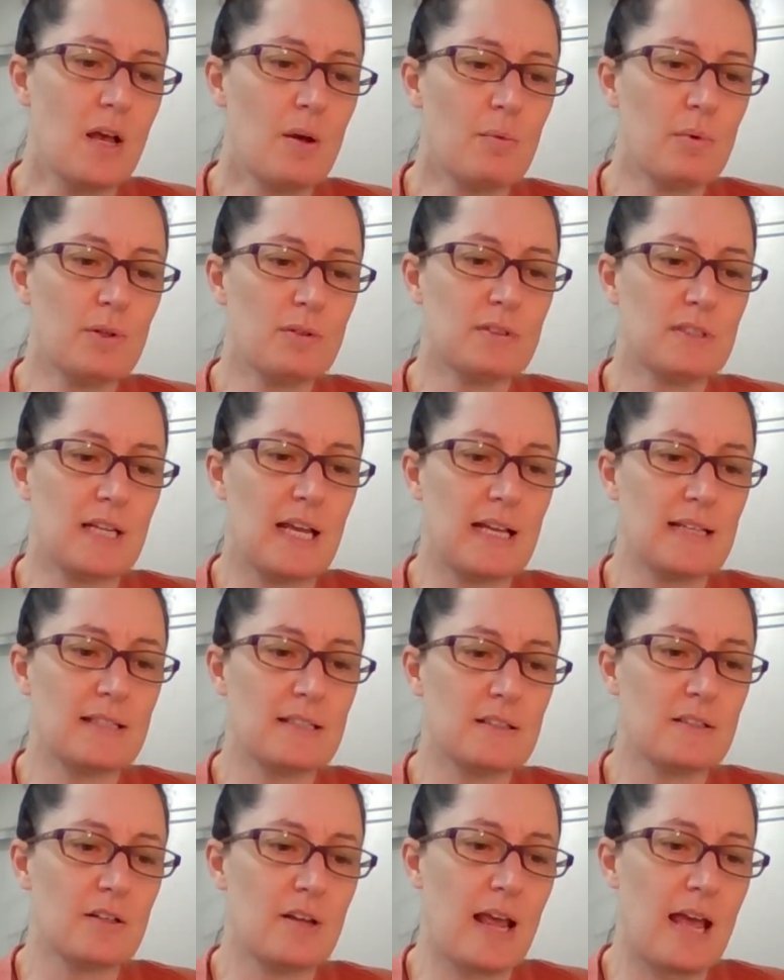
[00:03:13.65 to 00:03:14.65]
we'll
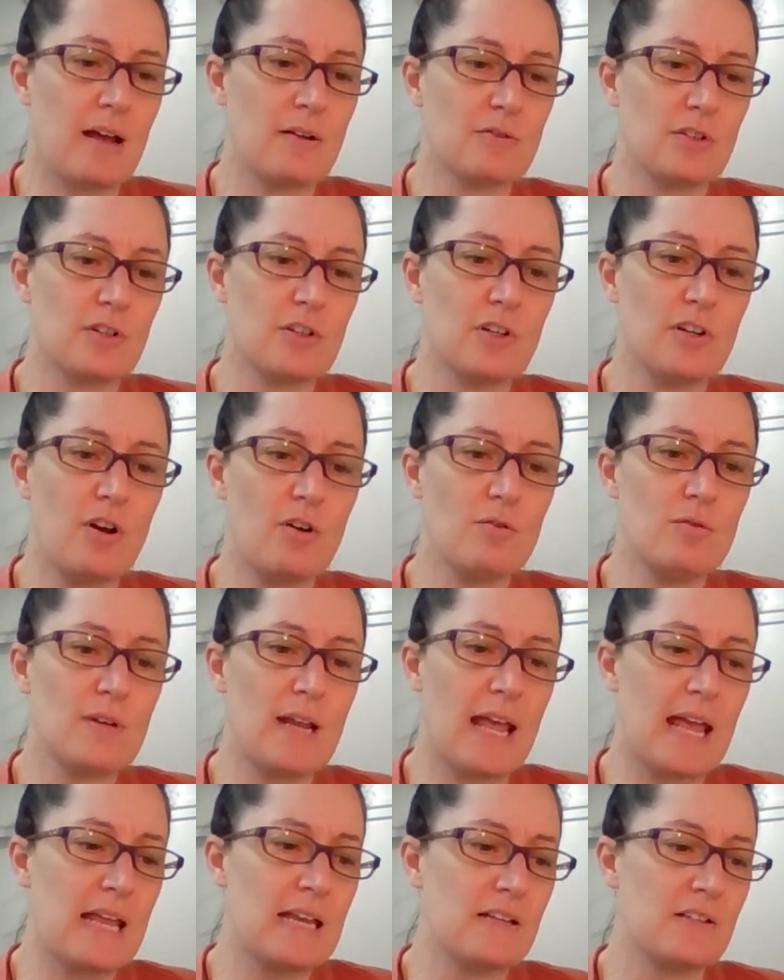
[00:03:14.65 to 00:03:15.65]
test it out on an old
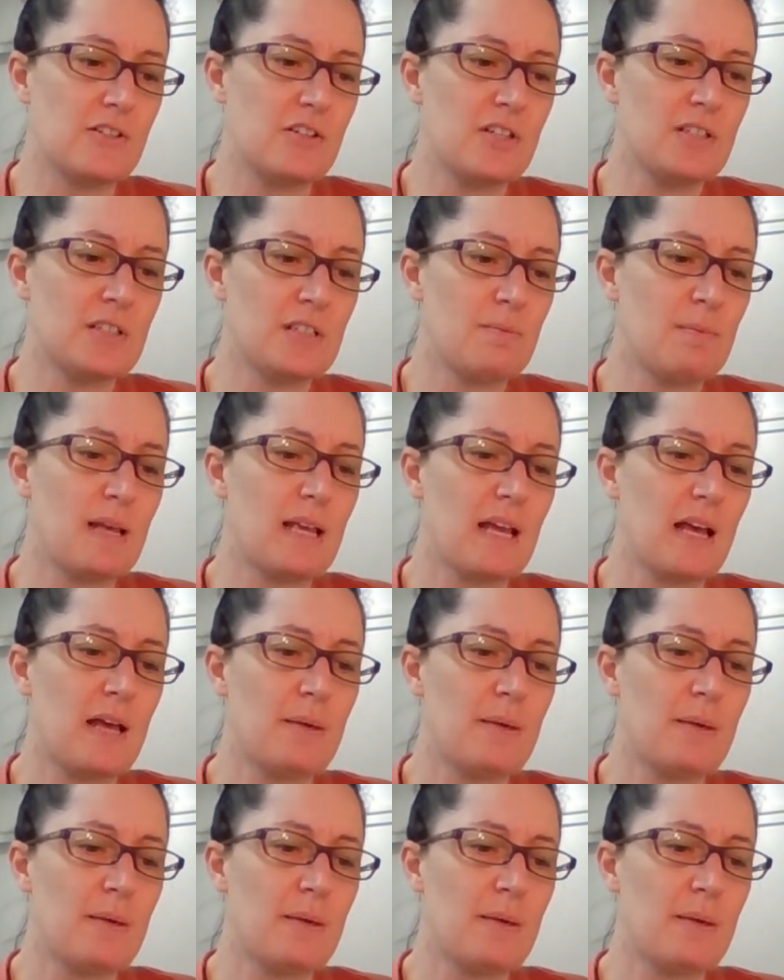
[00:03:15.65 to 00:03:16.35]
hen just to make